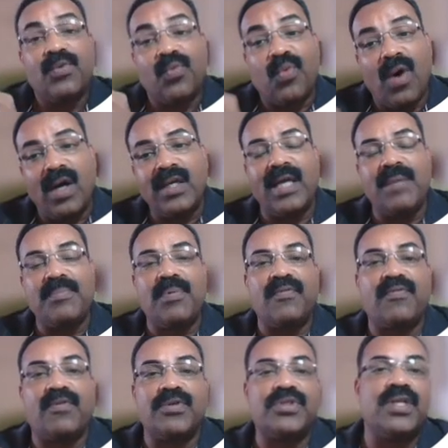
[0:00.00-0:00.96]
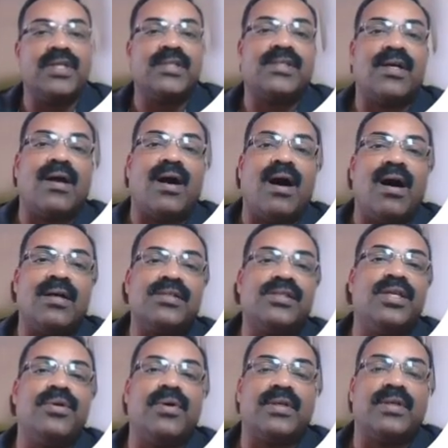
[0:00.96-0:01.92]
what type of questions are
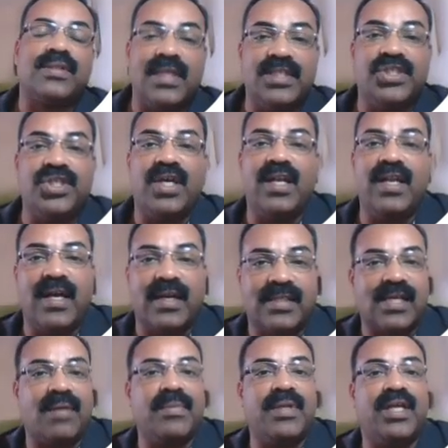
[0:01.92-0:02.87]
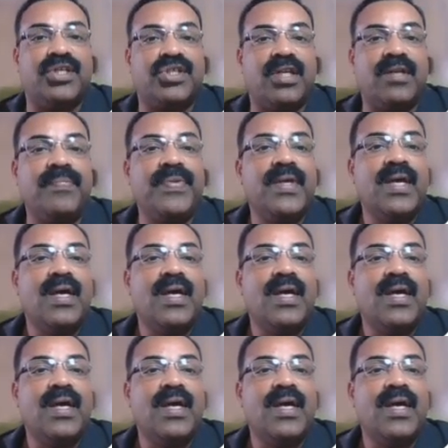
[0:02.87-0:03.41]
asked in your Cgle examination.